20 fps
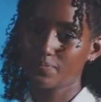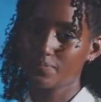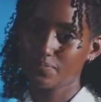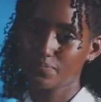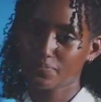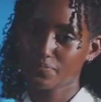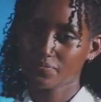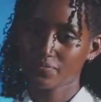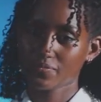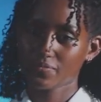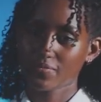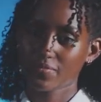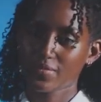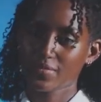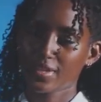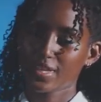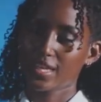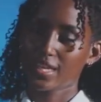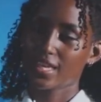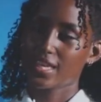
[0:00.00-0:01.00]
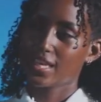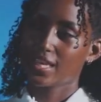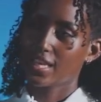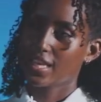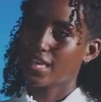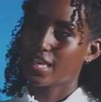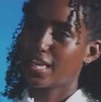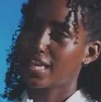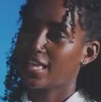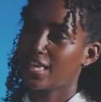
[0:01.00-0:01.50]
you could use a story
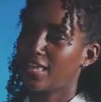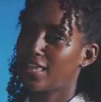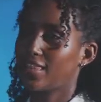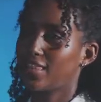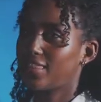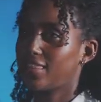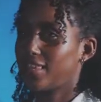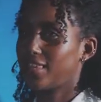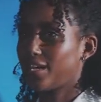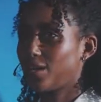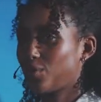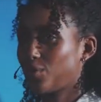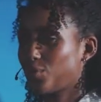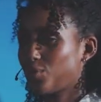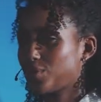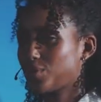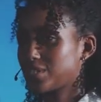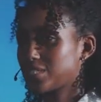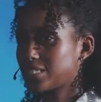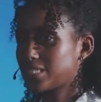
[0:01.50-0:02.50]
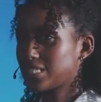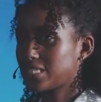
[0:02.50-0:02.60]
to pull them back in.